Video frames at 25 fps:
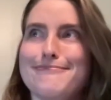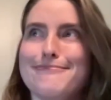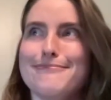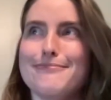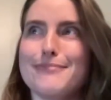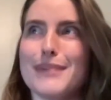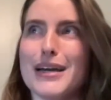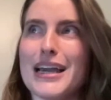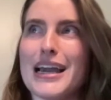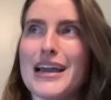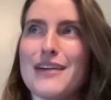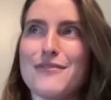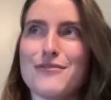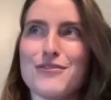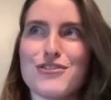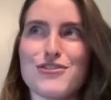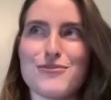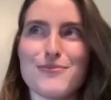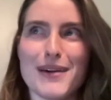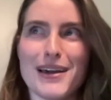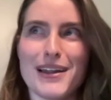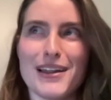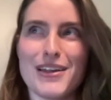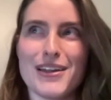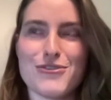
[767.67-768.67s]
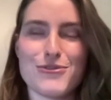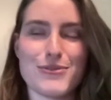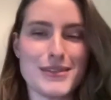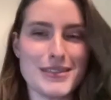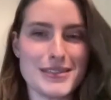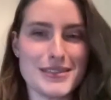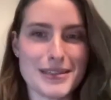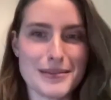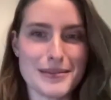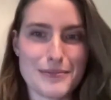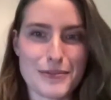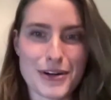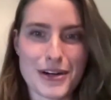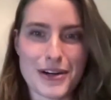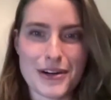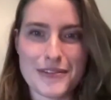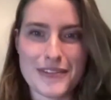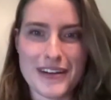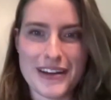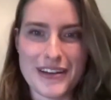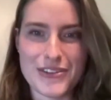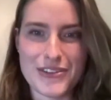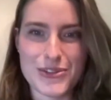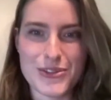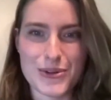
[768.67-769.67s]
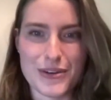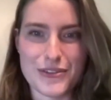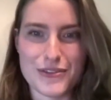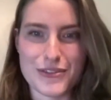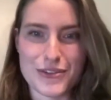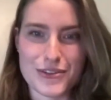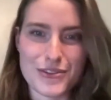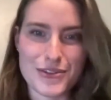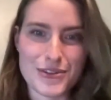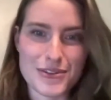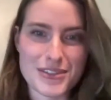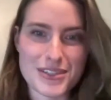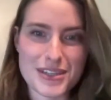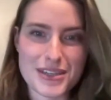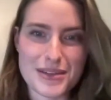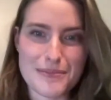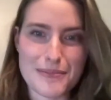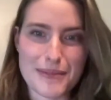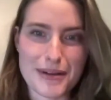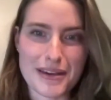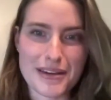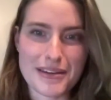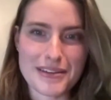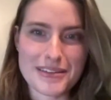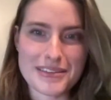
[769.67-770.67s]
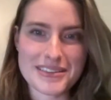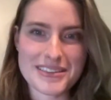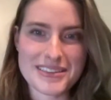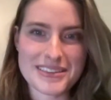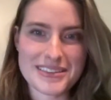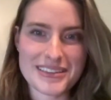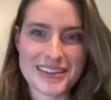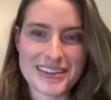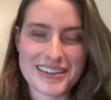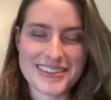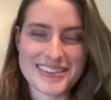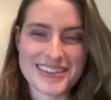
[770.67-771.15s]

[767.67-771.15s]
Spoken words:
my average mileage was somewhere around 12 or 13 miles a